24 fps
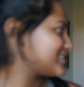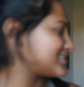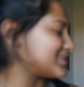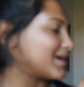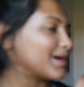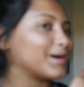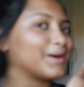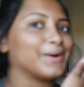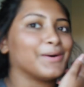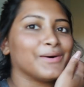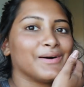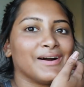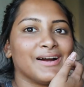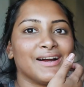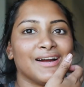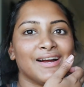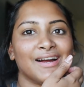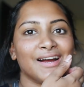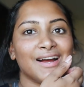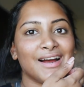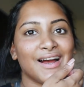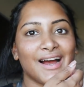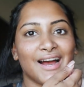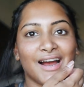So
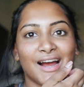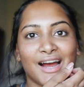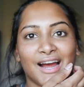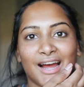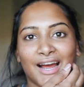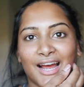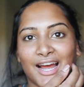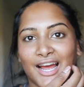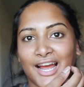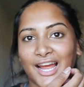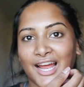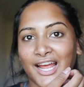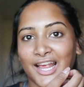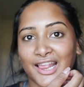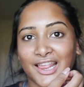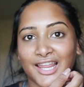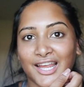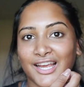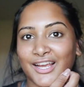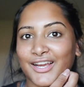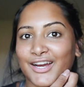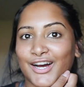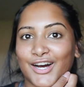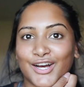I
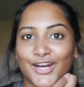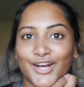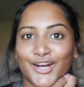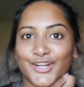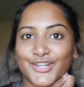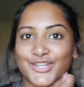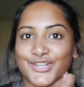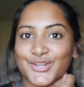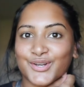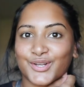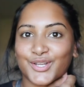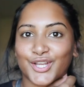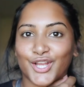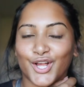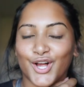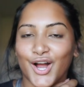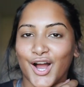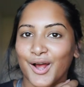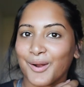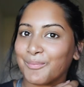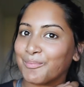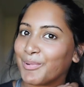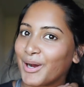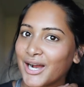think I'll do a little
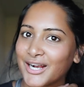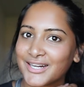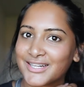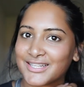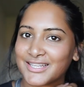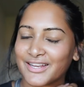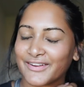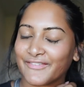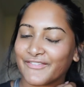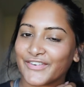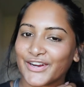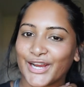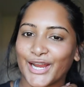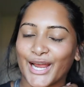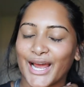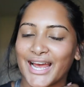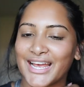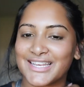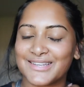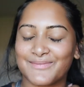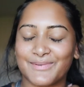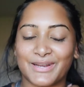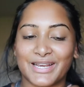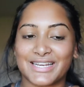unboxing for you
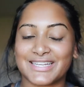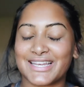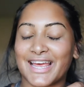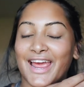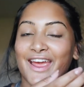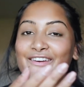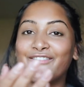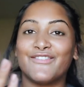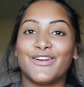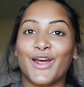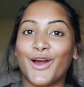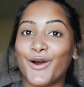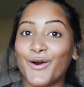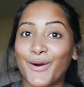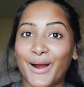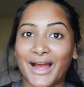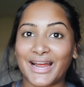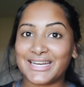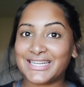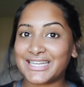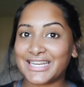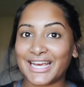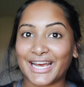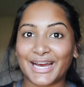guys, because I have no
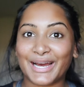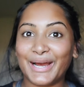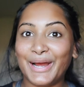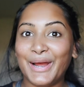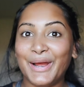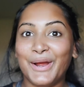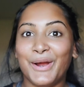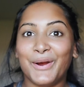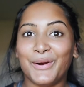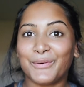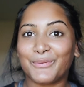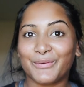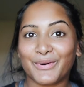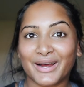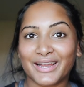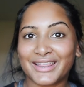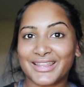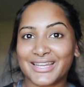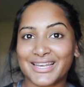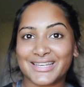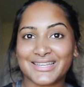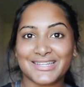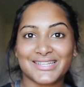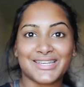idea
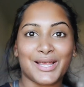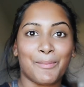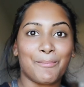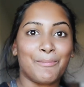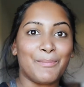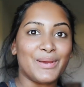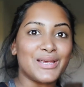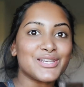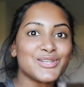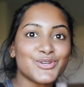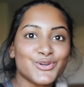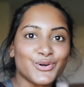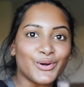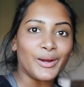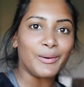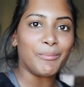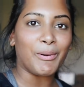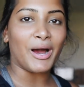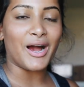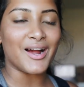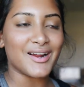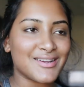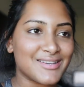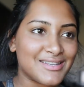what this mystery
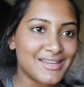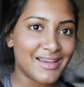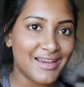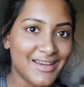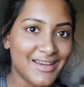box